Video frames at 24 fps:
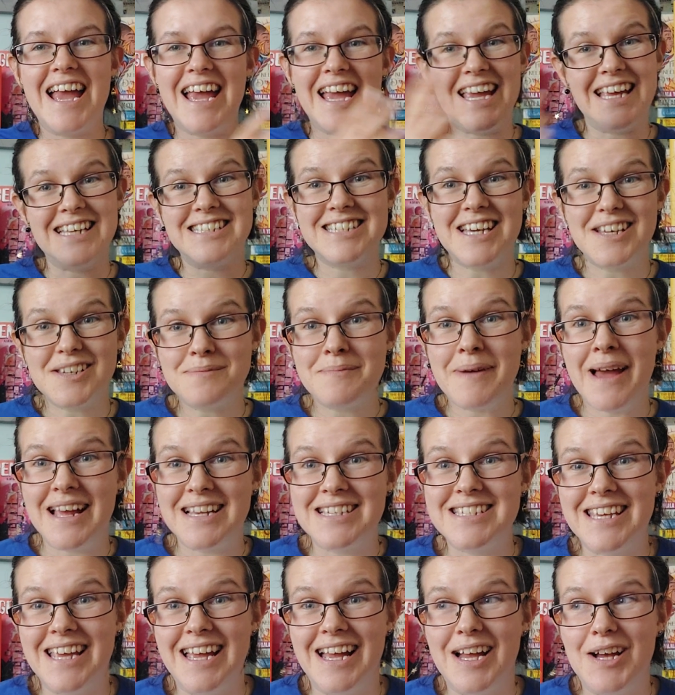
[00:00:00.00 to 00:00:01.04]
it does
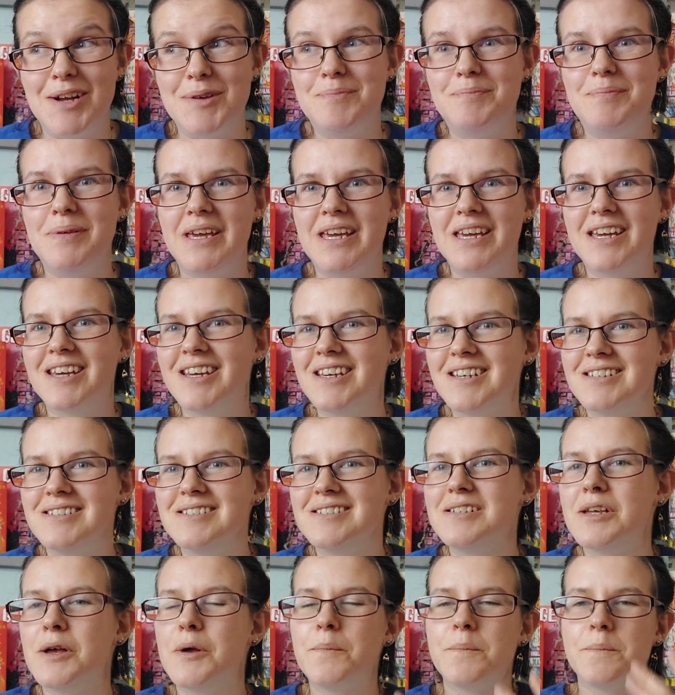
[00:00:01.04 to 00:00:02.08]
matter,
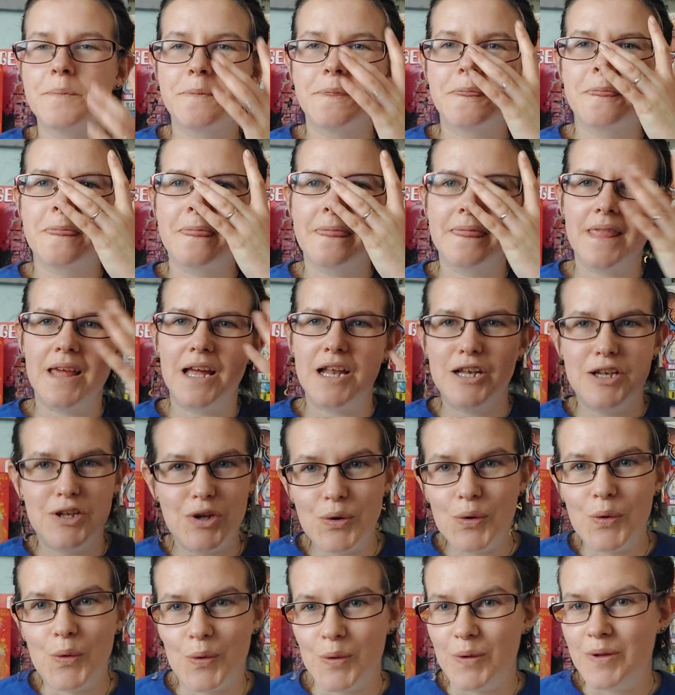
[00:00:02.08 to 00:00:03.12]
because
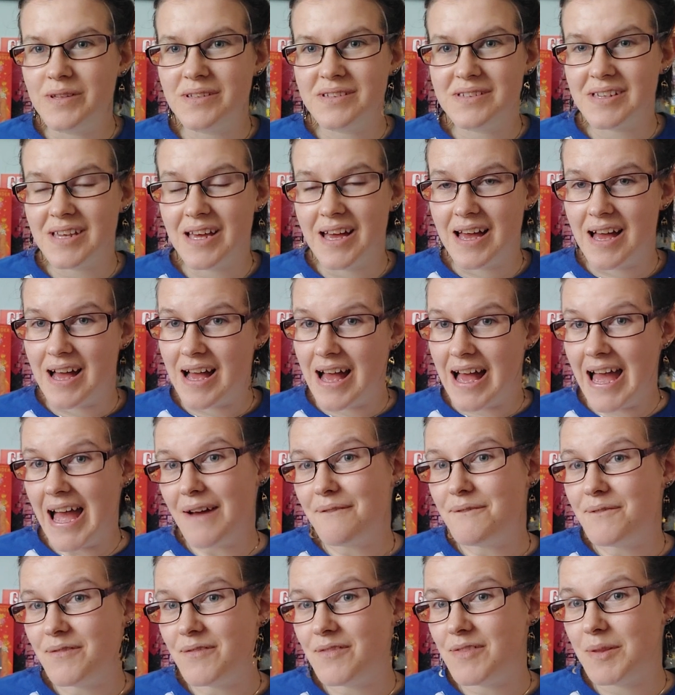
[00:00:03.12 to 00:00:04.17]
laws
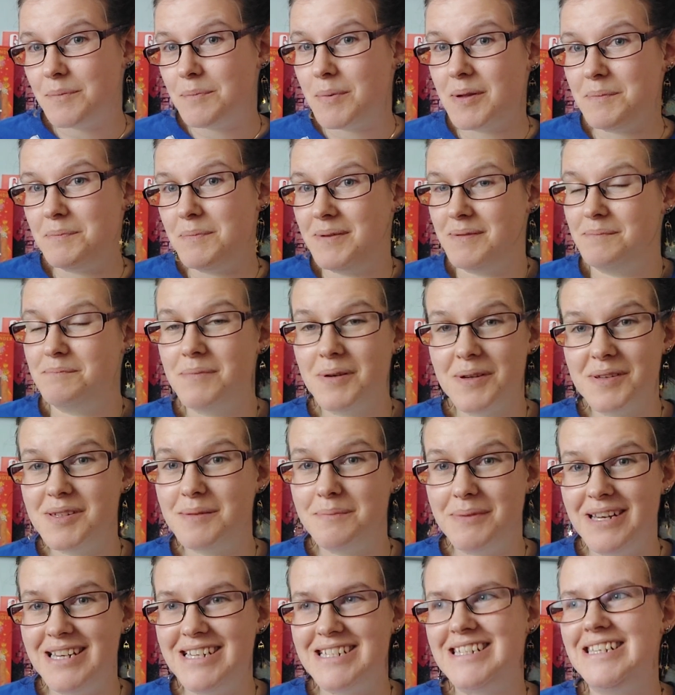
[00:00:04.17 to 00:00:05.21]
have the
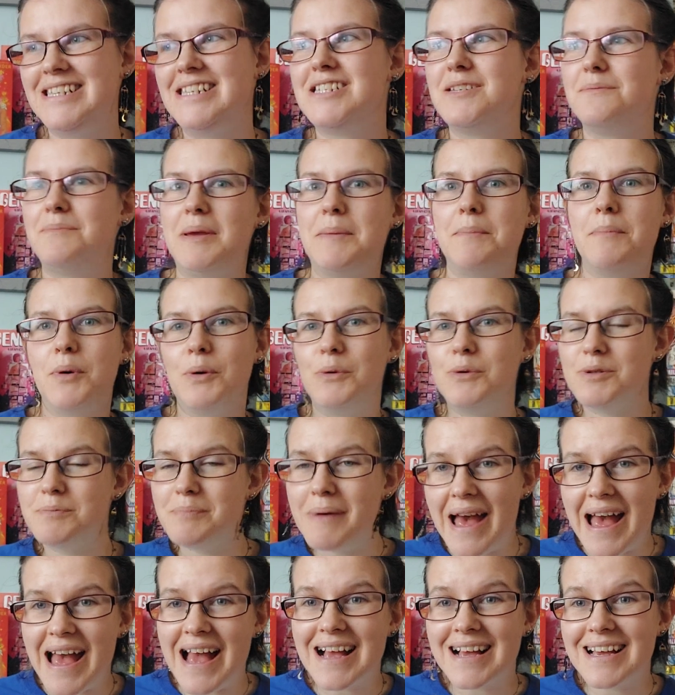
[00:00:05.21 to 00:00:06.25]
possibility to be pulled
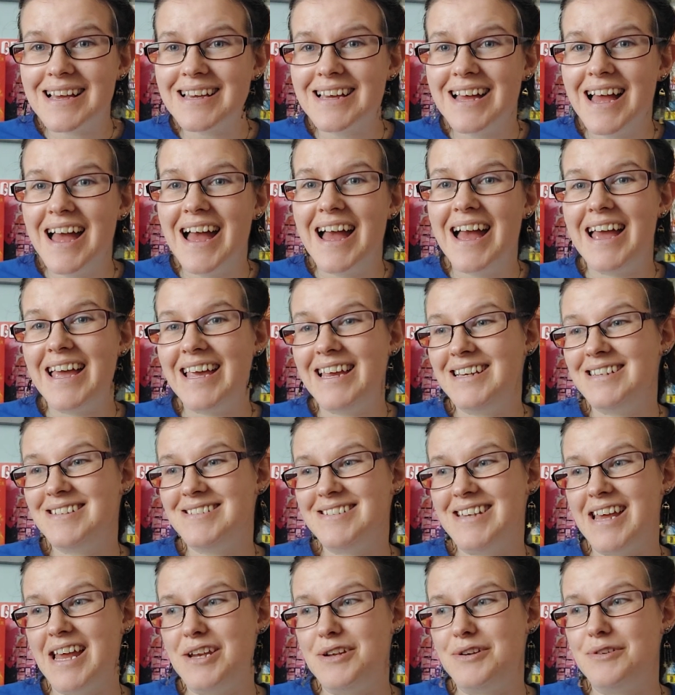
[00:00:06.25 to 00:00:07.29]
back
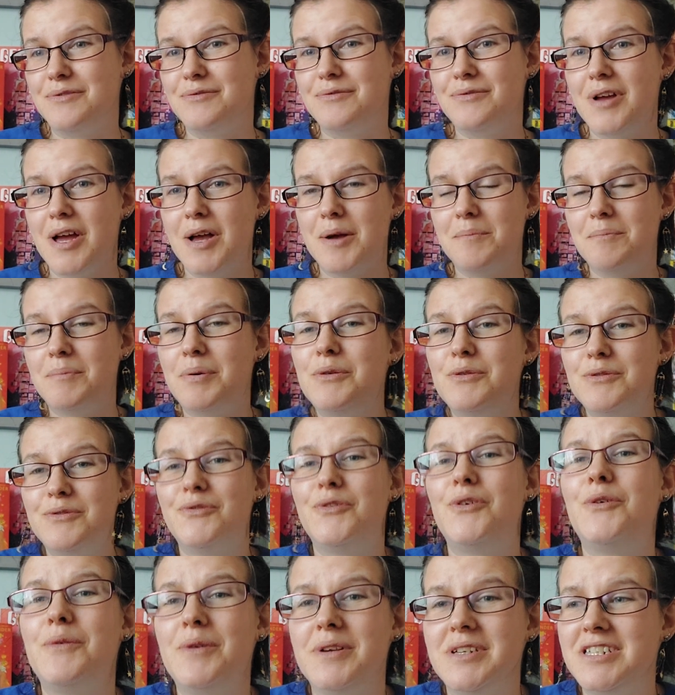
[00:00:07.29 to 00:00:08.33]
instead of pulled
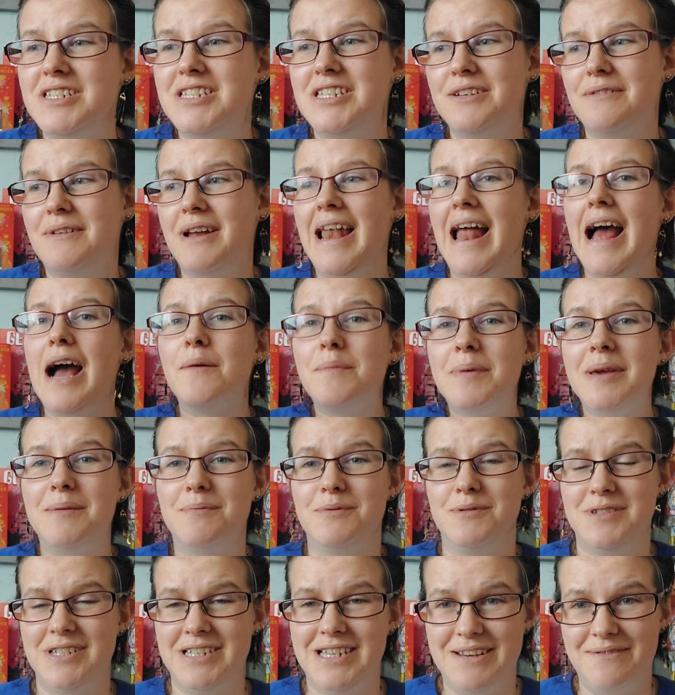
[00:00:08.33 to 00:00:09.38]
forward to allow
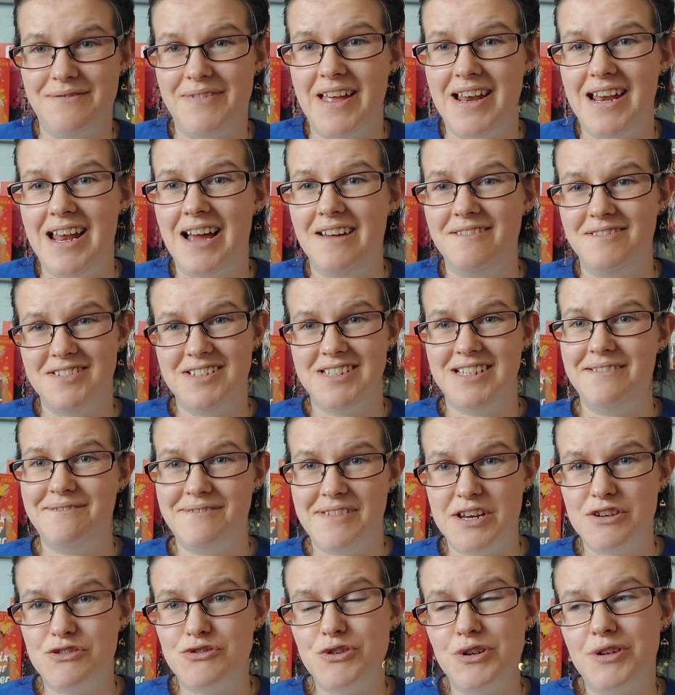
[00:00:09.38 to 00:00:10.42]
people to live their lives and live
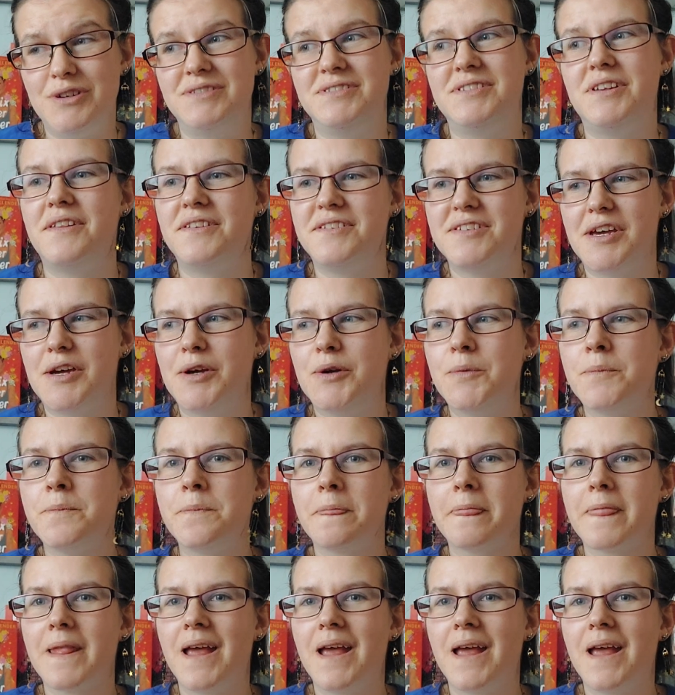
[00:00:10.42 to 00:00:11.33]
their truth. So